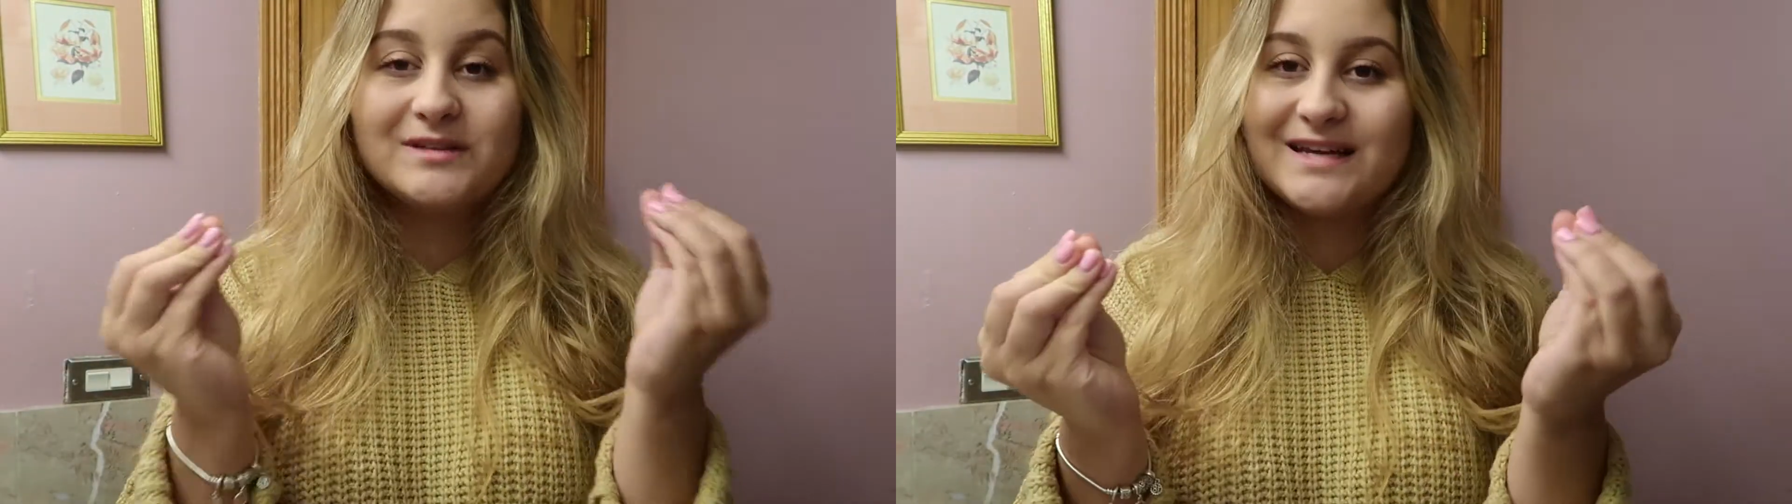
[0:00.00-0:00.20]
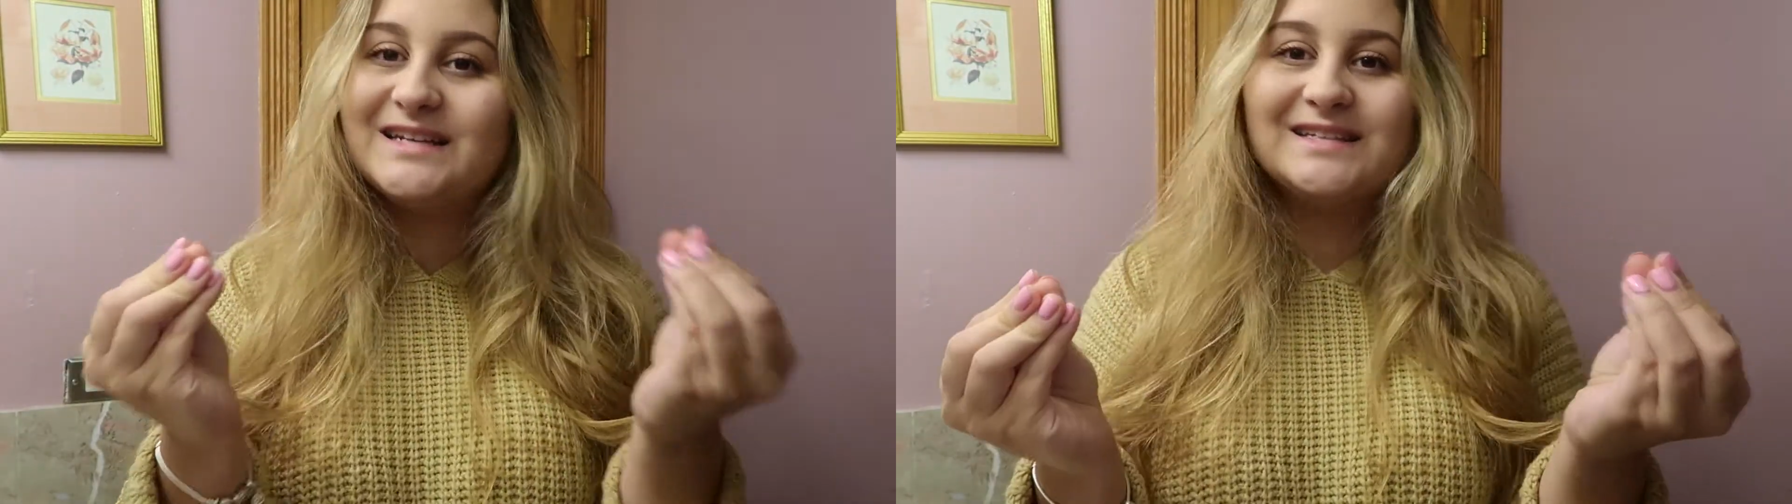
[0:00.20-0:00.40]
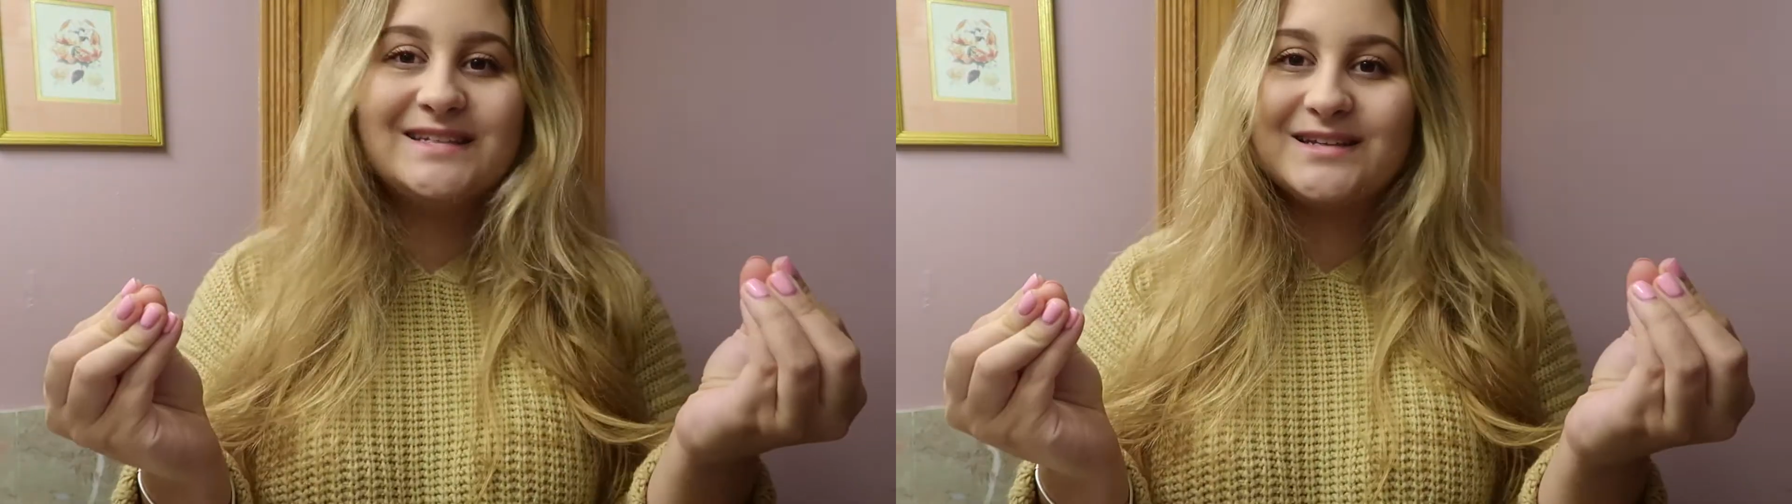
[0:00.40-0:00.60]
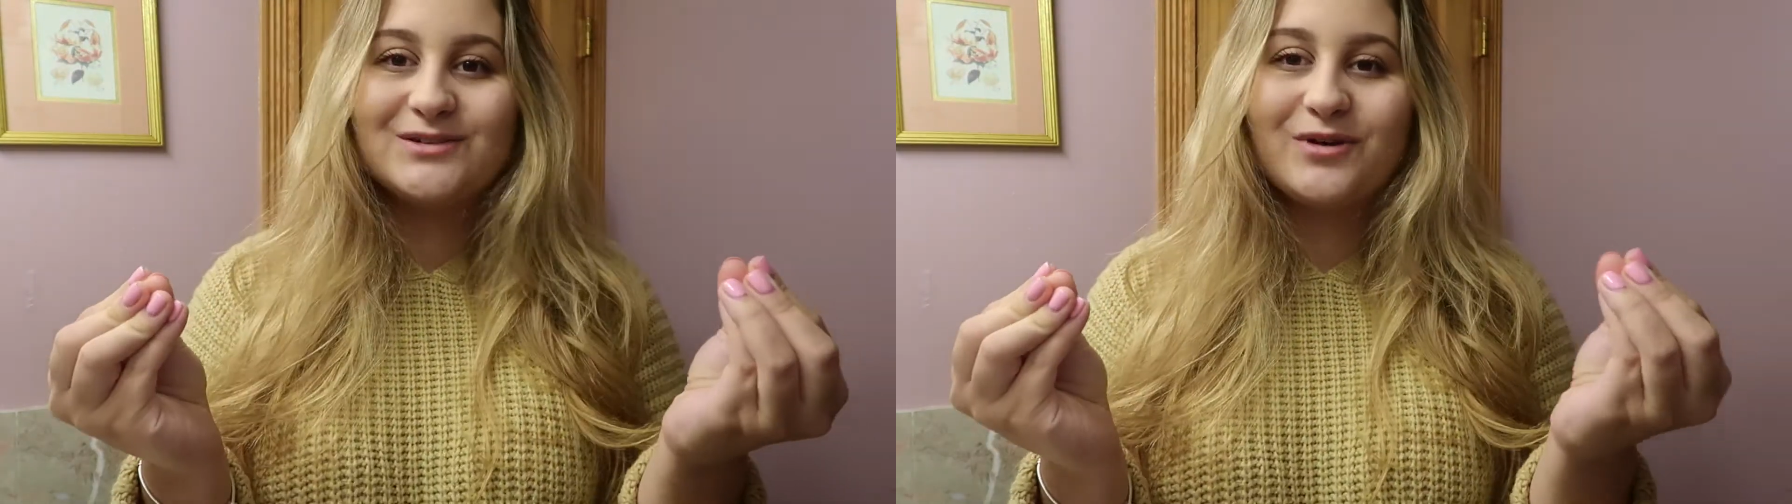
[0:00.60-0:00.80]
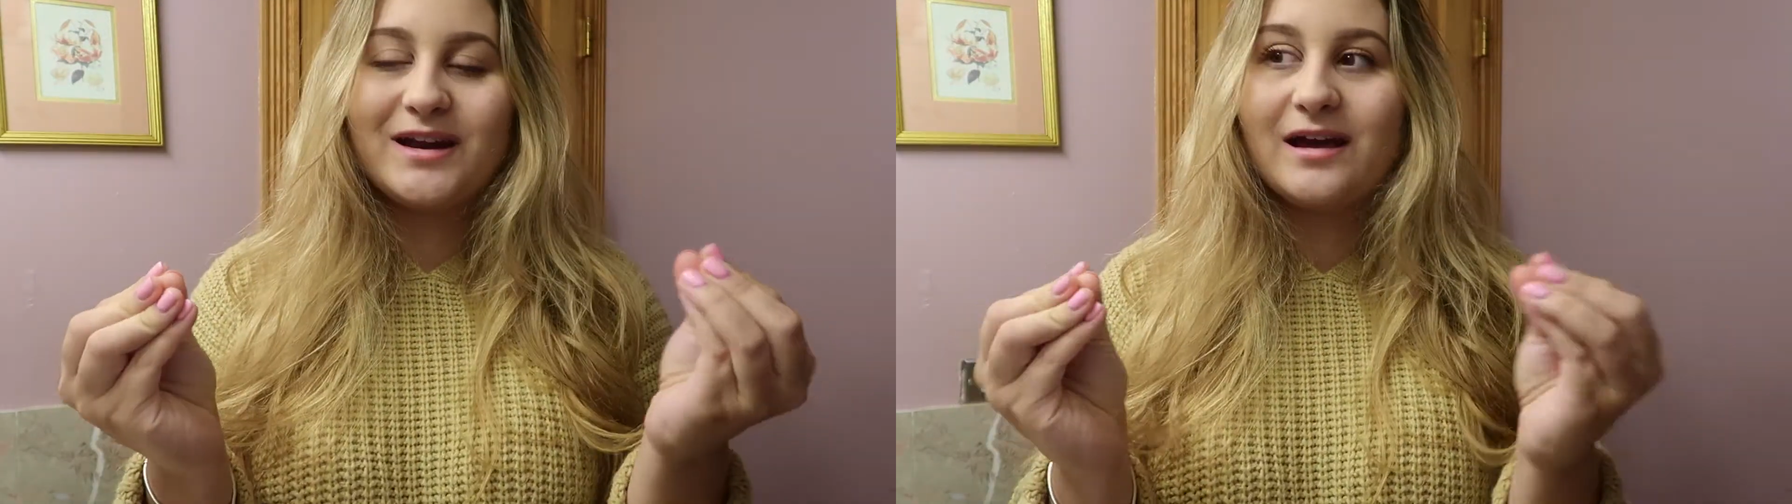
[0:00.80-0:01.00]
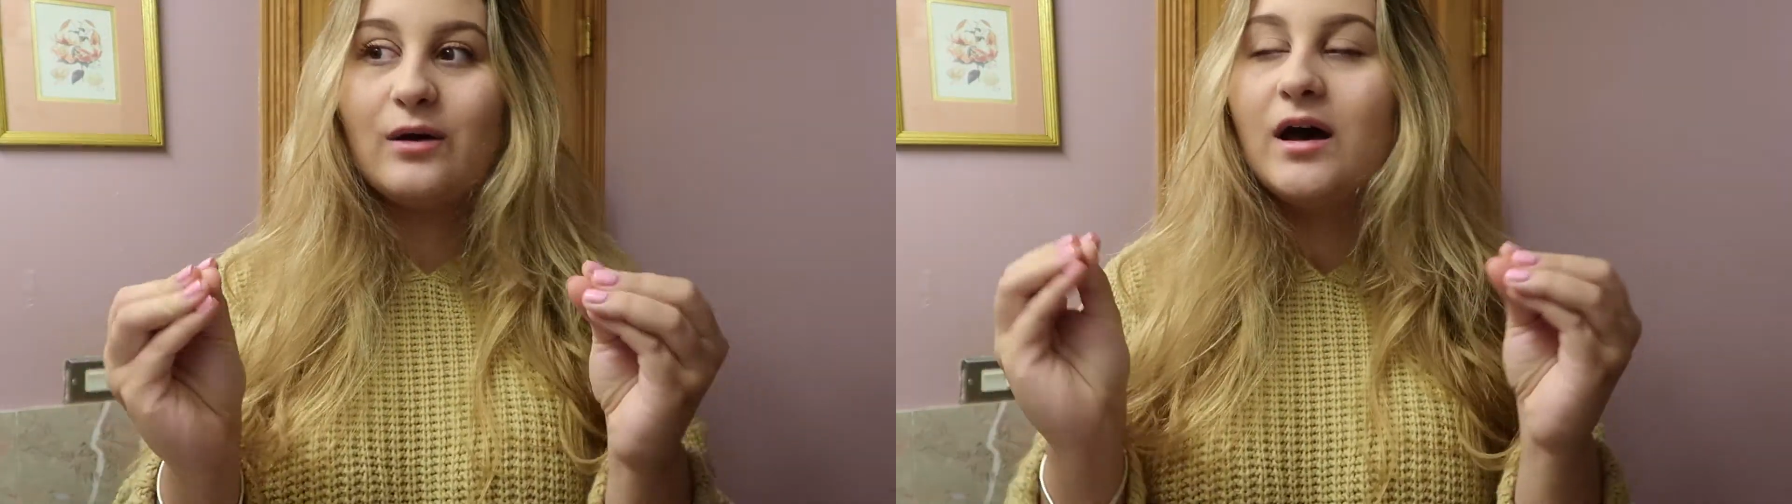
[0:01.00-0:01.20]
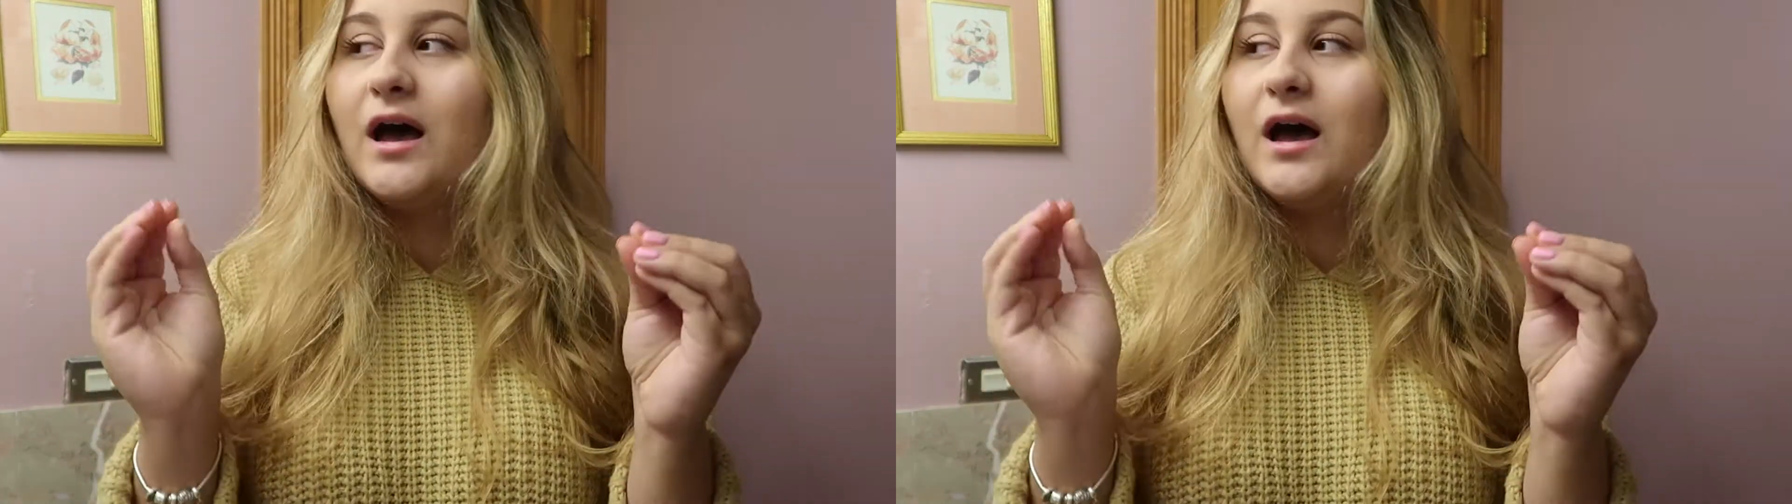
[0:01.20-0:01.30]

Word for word: sentences right now.